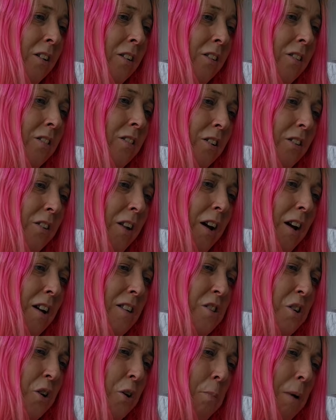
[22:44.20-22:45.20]
So that
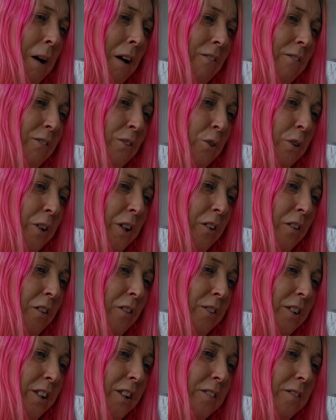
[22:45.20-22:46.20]
had £2.40
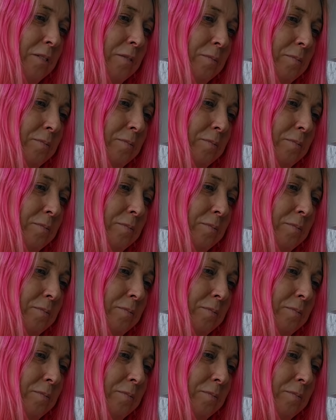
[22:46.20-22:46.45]
off it.